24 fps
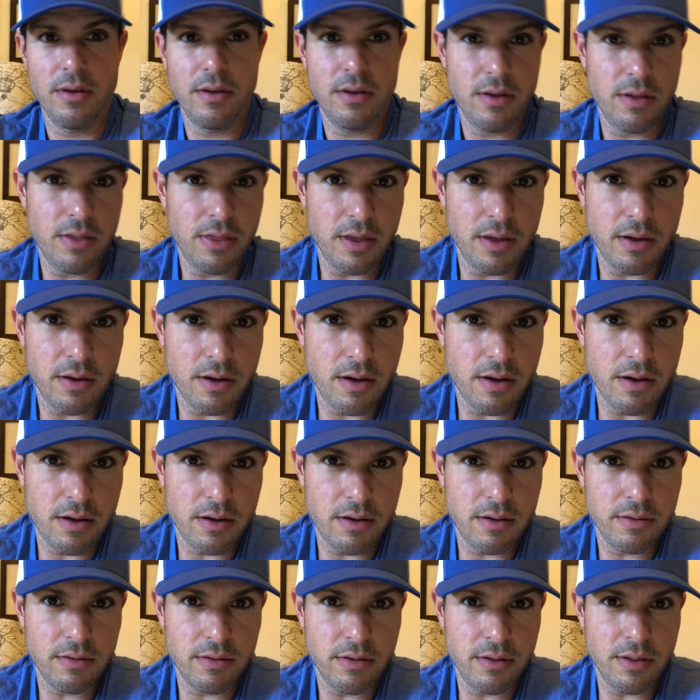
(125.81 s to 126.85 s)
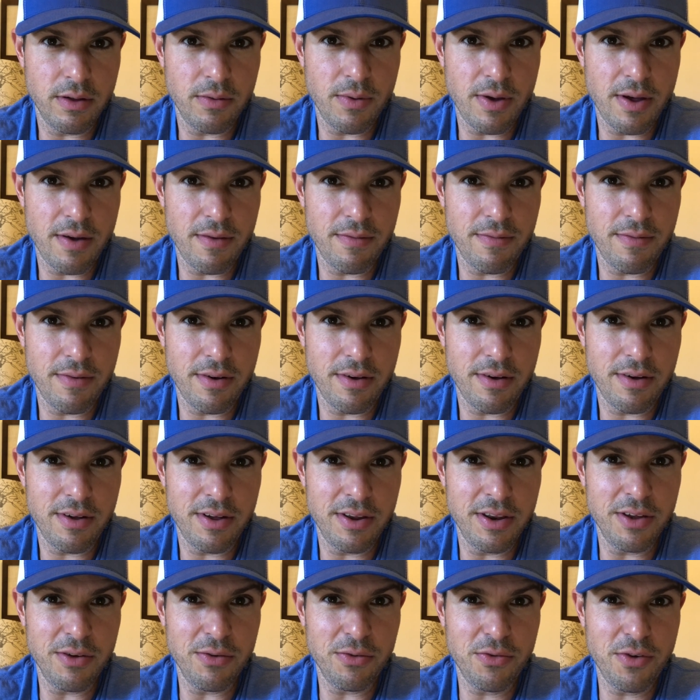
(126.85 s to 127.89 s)
You think we have
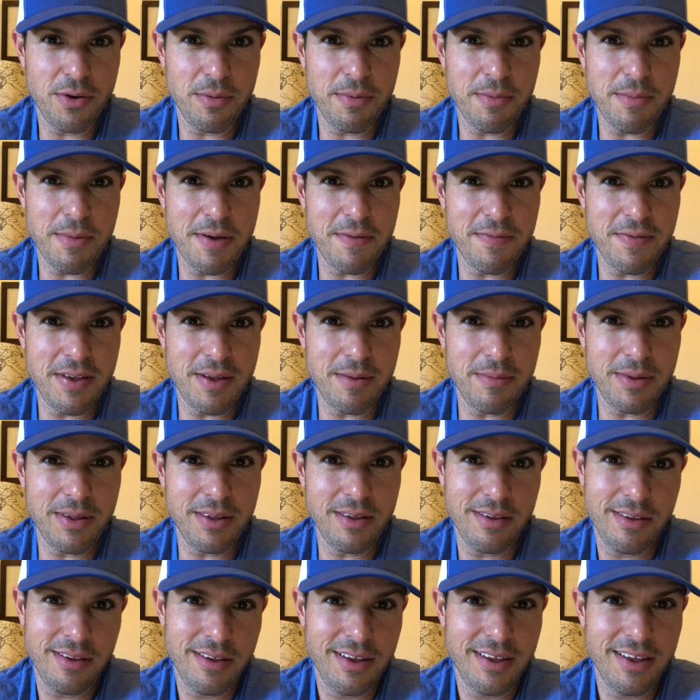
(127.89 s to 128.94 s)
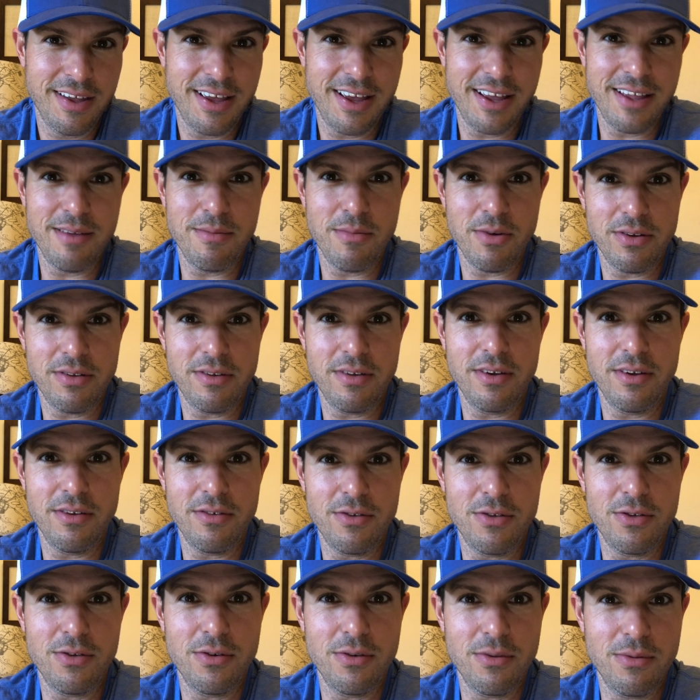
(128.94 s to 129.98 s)
an eagle trip in my family? Andy Martinez
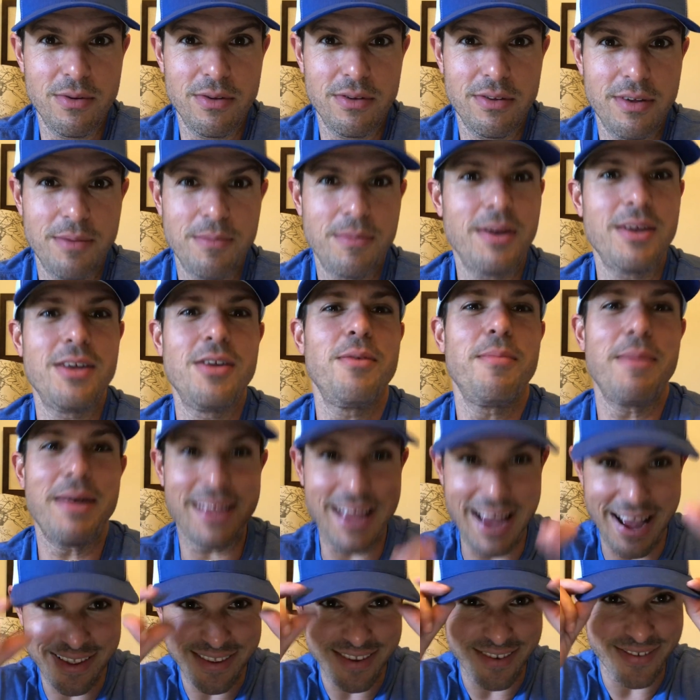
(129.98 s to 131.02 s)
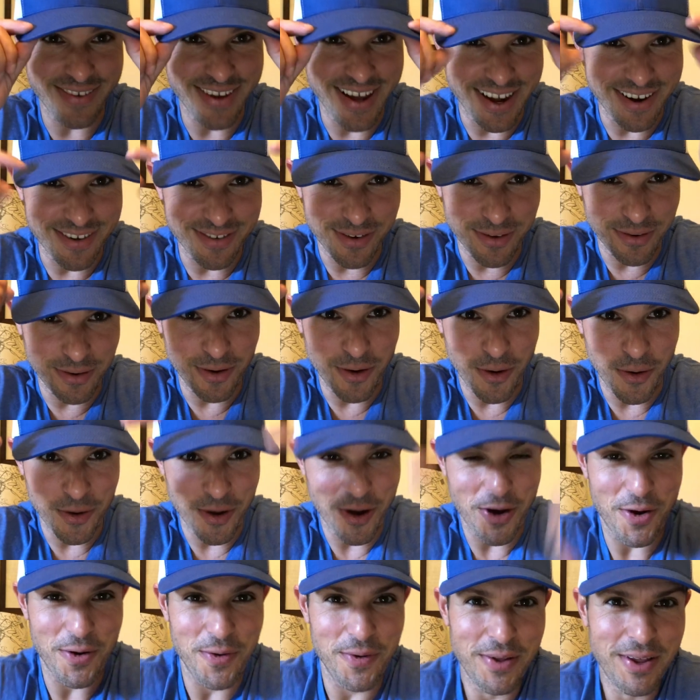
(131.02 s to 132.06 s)
Jr. Realty. You know, my dad's even got his own
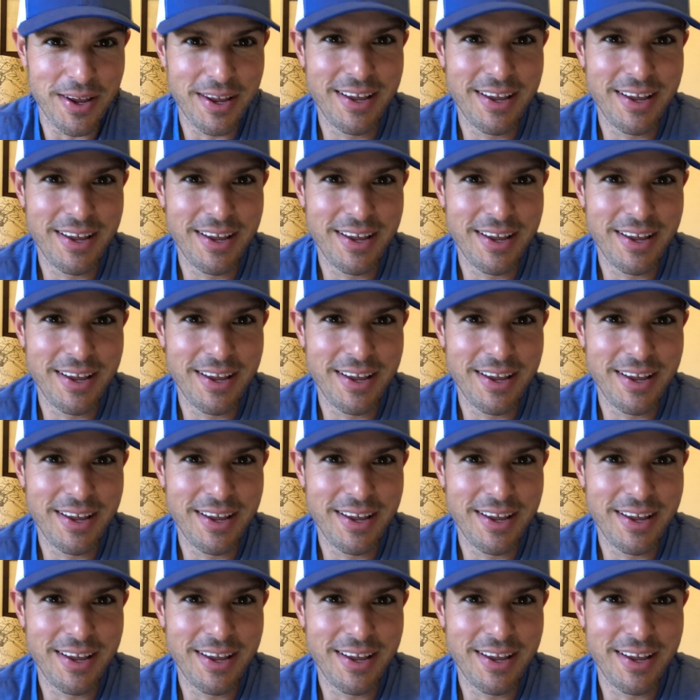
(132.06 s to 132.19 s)
logo.